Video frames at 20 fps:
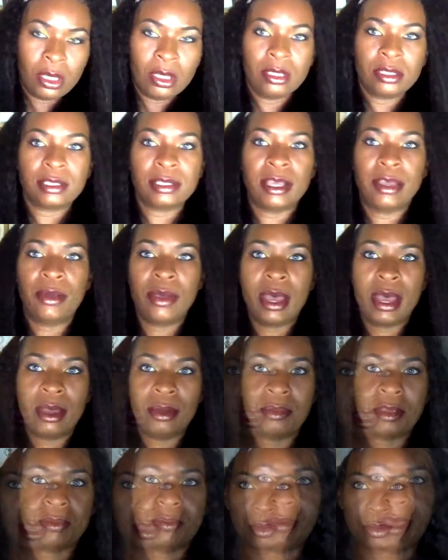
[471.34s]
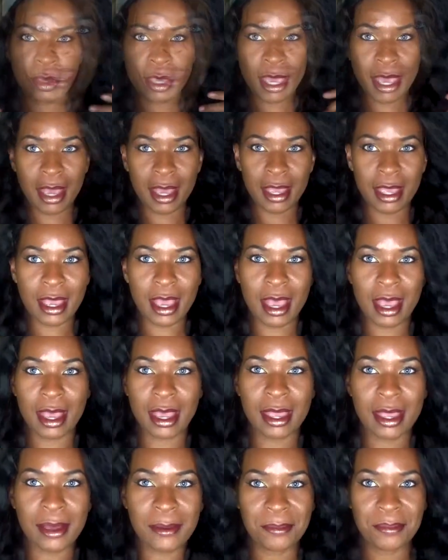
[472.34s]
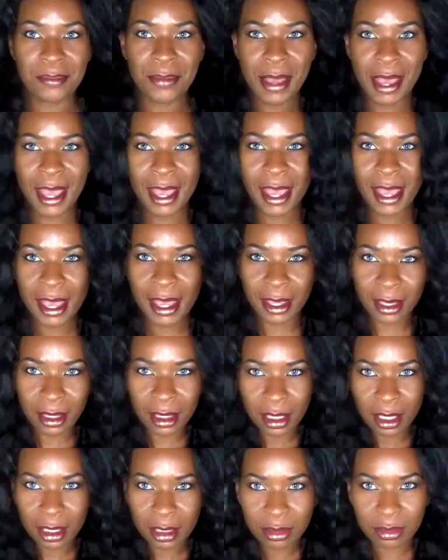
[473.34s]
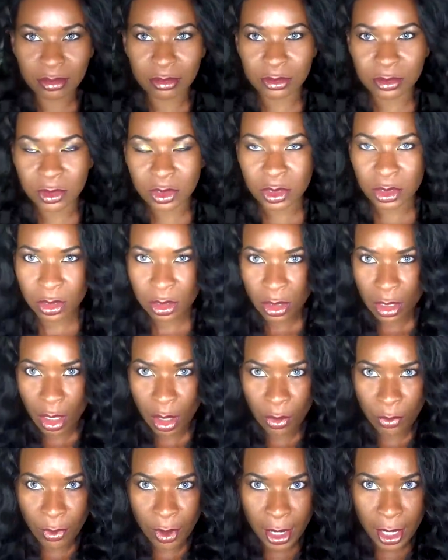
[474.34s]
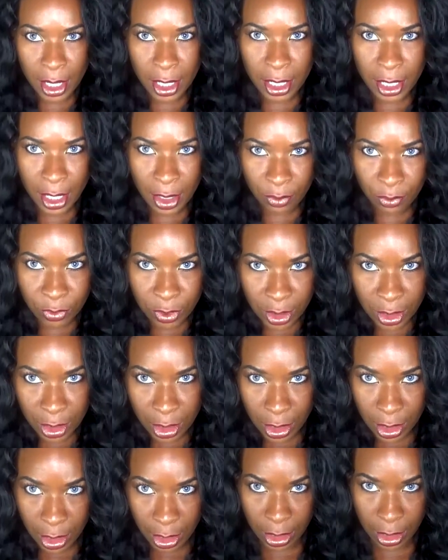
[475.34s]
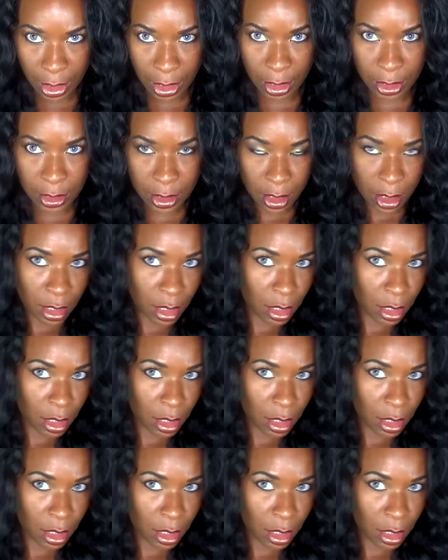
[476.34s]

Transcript: So I'll be back. Okay, I am back. Alright, I went in,